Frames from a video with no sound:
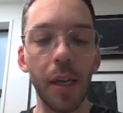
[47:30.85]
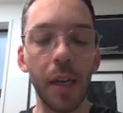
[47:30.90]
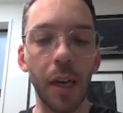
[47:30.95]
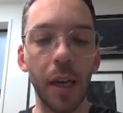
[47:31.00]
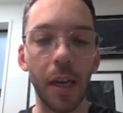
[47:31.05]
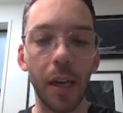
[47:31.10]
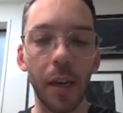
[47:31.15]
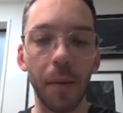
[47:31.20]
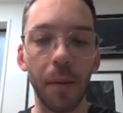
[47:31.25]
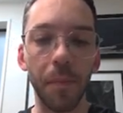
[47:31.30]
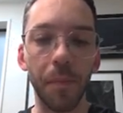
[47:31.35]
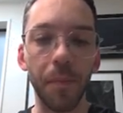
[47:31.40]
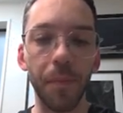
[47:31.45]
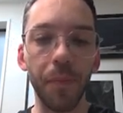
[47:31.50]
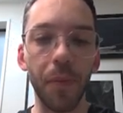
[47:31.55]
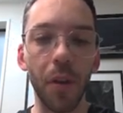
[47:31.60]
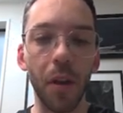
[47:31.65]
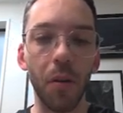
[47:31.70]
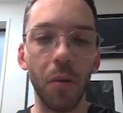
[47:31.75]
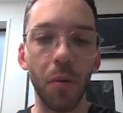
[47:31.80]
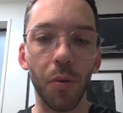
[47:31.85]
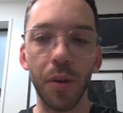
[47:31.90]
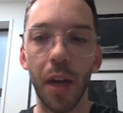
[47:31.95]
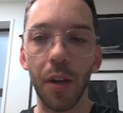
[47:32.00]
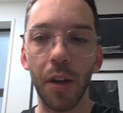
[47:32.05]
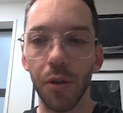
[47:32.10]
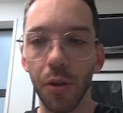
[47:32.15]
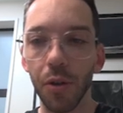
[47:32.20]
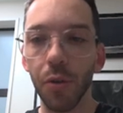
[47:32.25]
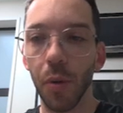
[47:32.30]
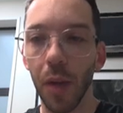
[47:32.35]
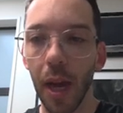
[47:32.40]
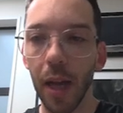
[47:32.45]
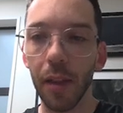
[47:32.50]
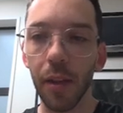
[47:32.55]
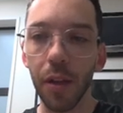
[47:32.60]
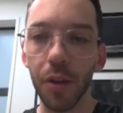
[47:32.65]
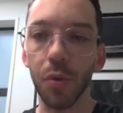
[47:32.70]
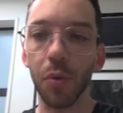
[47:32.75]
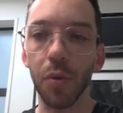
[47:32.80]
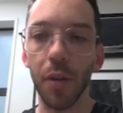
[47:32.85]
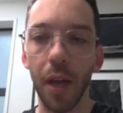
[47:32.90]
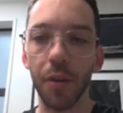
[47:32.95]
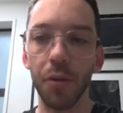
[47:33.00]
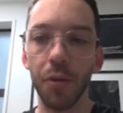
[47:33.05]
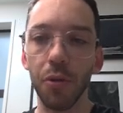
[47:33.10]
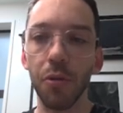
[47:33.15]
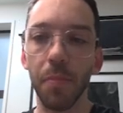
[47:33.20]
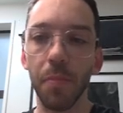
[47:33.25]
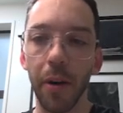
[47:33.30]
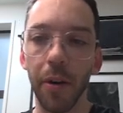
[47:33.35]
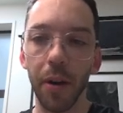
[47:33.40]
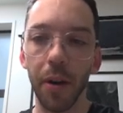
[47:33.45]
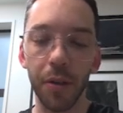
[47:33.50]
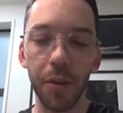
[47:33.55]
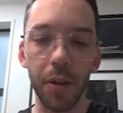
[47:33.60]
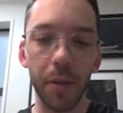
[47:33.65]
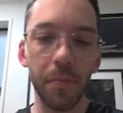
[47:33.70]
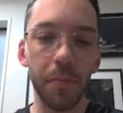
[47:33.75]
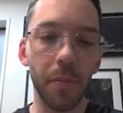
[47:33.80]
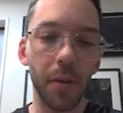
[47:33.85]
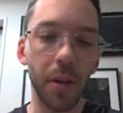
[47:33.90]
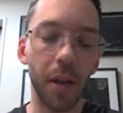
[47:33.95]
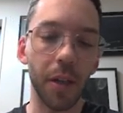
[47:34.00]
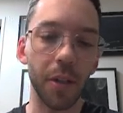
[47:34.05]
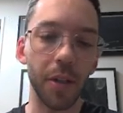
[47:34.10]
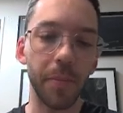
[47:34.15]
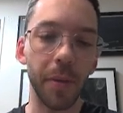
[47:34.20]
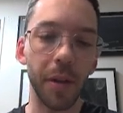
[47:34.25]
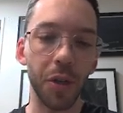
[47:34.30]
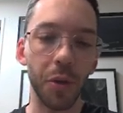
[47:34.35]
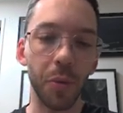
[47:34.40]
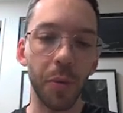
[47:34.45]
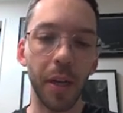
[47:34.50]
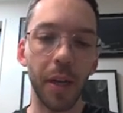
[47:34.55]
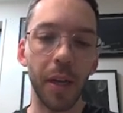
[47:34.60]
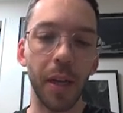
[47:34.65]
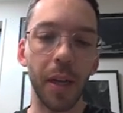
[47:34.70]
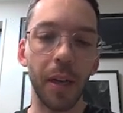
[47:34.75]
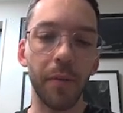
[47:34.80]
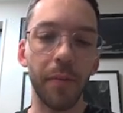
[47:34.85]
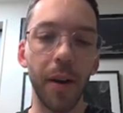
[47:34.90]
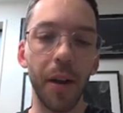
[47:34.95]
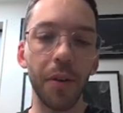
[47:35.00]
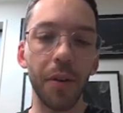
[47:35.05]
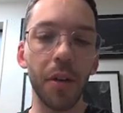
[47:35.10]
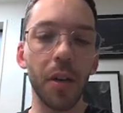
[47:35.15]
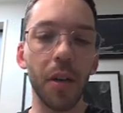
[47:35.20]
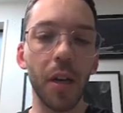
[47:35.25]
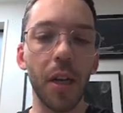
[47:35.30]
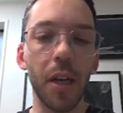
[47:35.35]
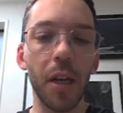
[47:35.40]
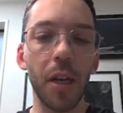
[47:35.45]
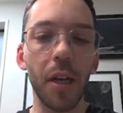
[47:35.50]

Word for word: or down to cartilage or down to periosteum to make sure we're getting it around it